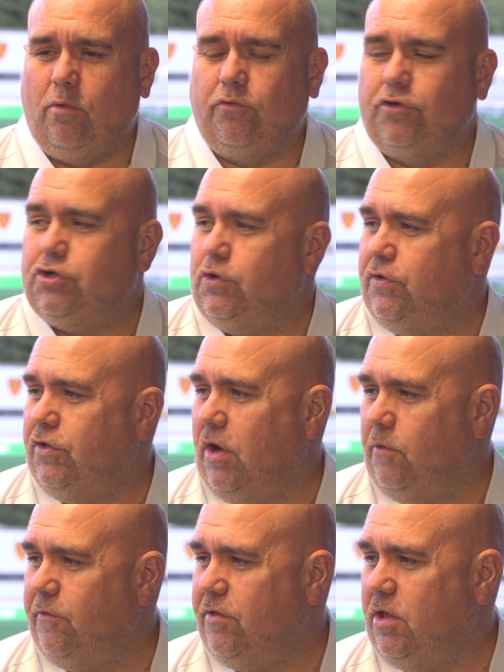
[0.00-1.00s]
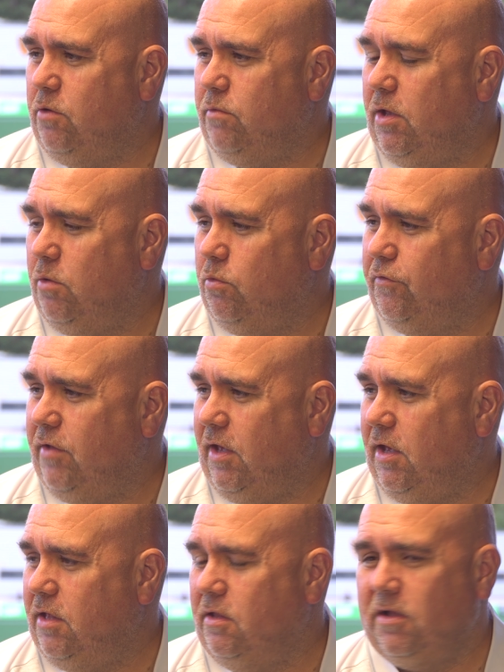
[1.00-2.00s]
on the Tuesday night. It was a 0-0, wasn't
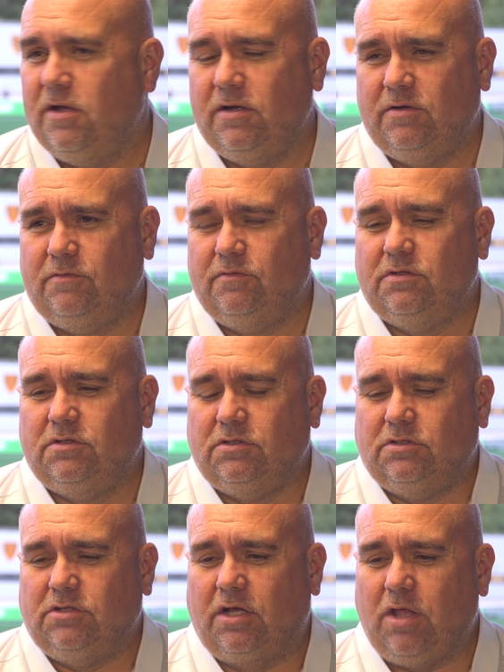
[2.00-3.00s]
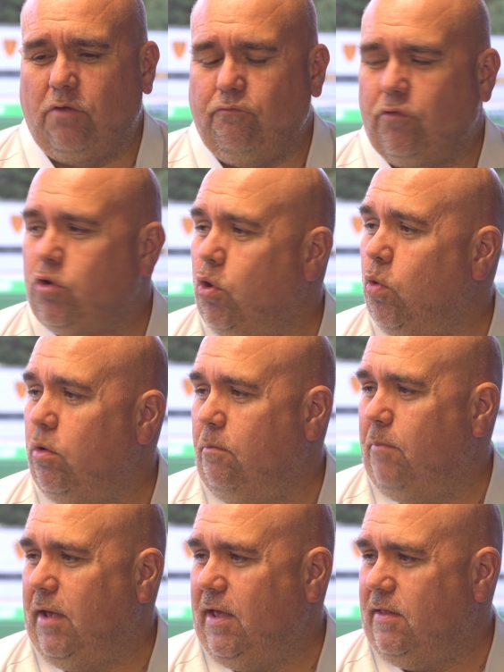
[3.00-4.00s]
it? And I don't recall
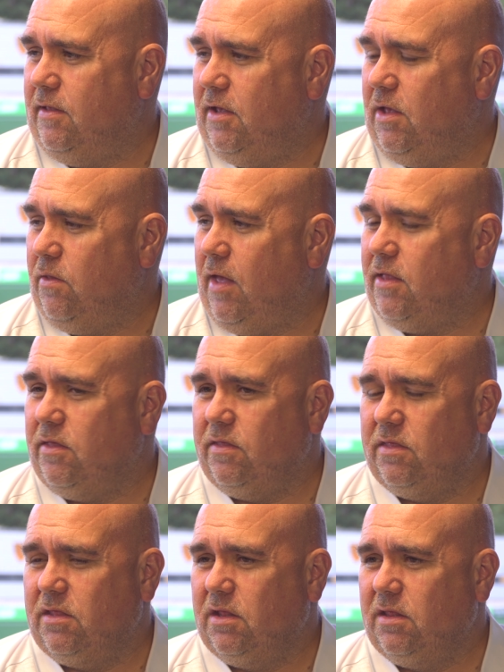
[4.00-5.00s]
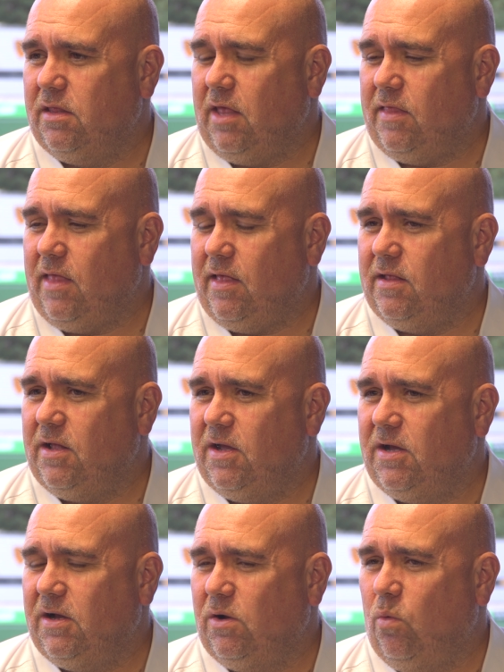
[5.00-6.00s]
them being, it
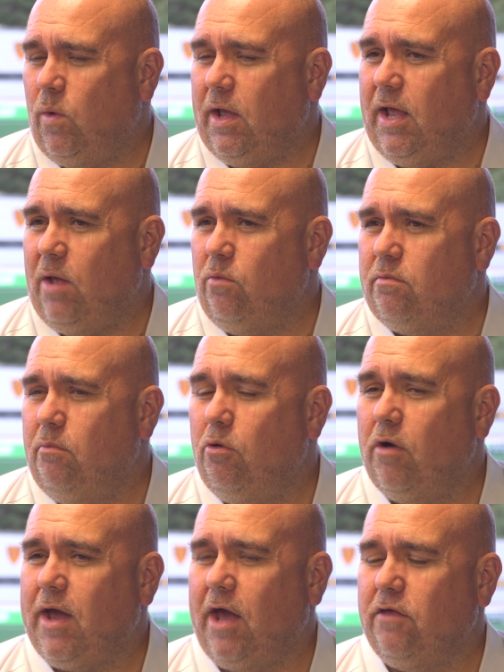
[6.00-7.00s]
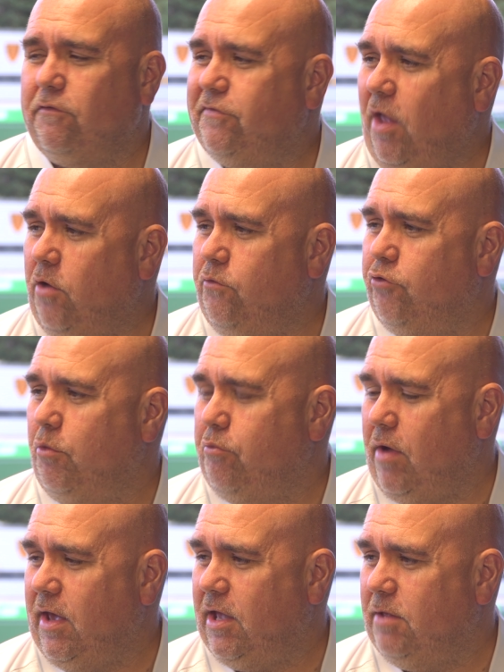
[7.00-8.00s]
was more a case of Stones not
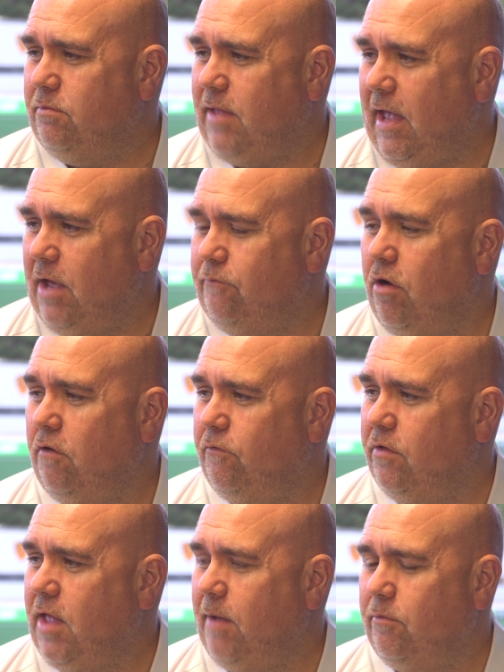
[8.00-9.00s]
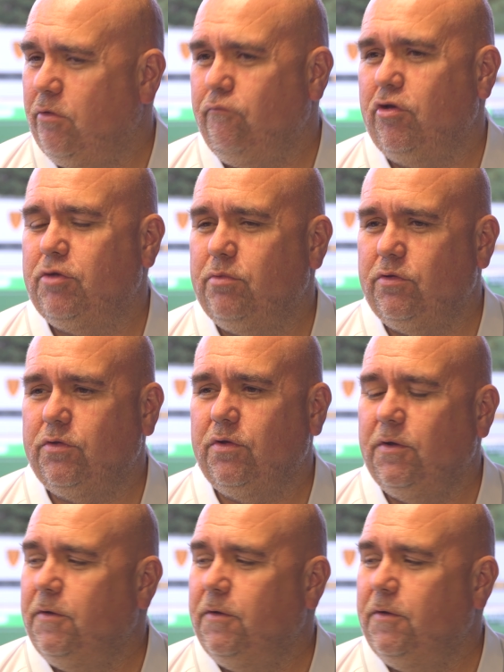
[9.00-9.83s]
breaking them down rather than Hampton Richmond,